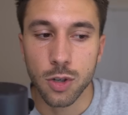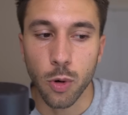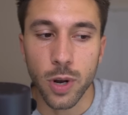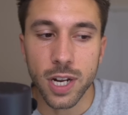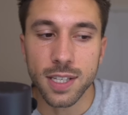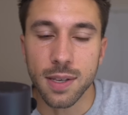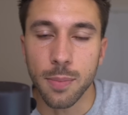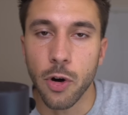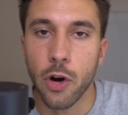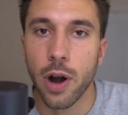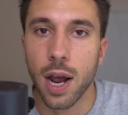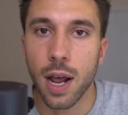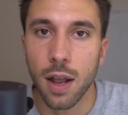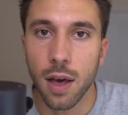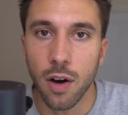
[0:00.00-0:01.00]
So what is the
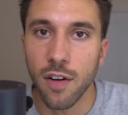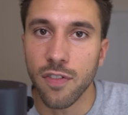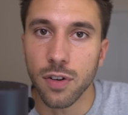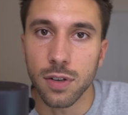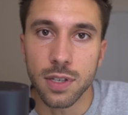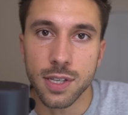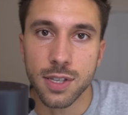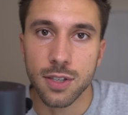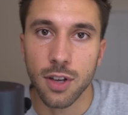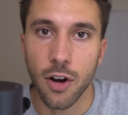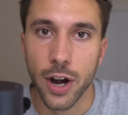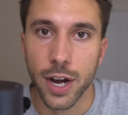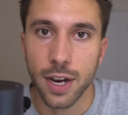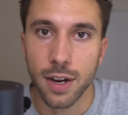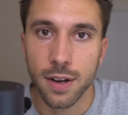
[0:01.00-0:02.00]
moral of all this
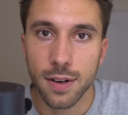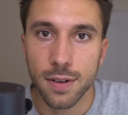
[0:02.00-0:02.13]
story?